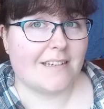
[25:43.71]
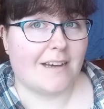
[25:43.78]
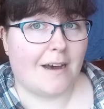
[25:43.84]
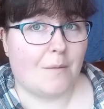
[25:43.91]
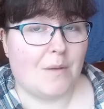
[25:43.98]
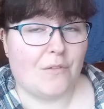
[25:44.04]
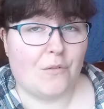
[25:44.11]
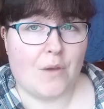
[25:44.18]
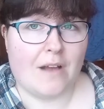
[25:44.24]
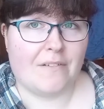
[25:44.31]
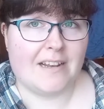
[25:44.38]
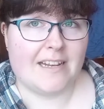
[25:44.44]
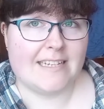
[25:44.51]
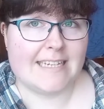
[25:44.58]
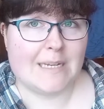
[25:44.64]
If you have any
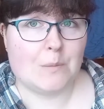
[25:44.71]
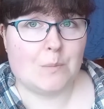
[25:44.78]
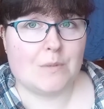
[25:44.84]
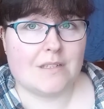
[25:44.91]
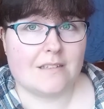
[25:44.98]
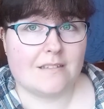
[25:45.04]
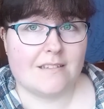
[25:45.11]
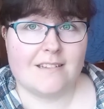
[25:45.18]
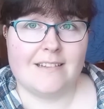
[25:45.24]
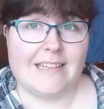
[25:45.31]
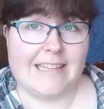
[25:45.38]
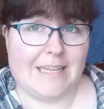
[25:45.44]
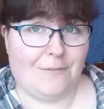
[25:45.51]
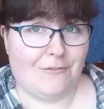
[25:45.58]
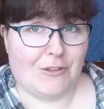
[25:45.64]
tips,
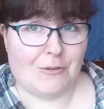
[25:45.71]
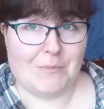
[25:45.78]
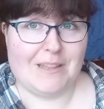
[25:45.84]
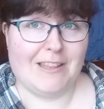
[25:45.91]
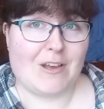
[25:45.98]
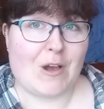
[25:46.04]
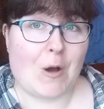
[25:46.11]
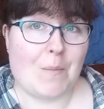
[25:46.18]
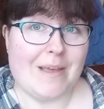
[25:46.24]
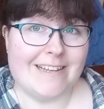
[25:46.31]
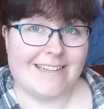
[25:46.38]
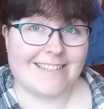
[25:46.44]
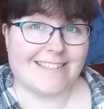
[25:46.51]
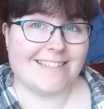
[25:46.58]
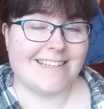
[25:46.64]
leave them in the
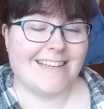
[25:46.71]
comments.